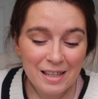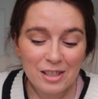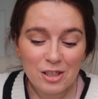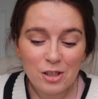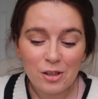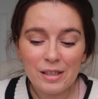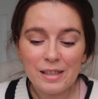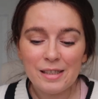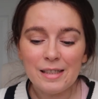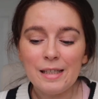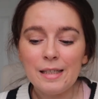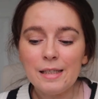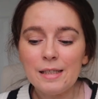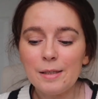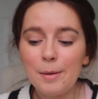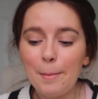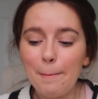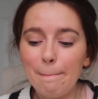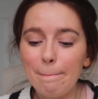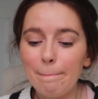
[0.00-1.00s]
So this
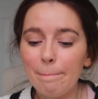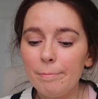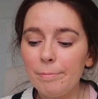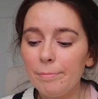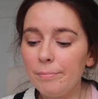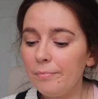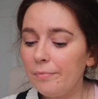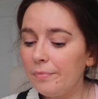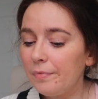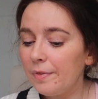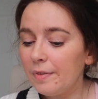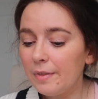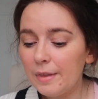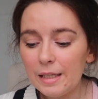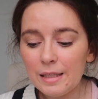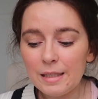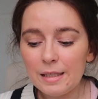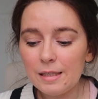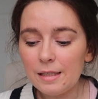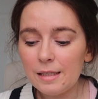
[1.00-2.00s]
is
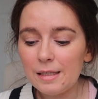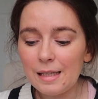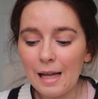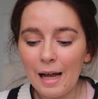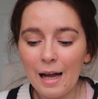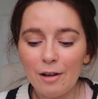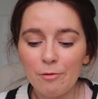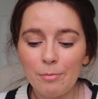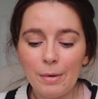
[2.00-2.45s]
the start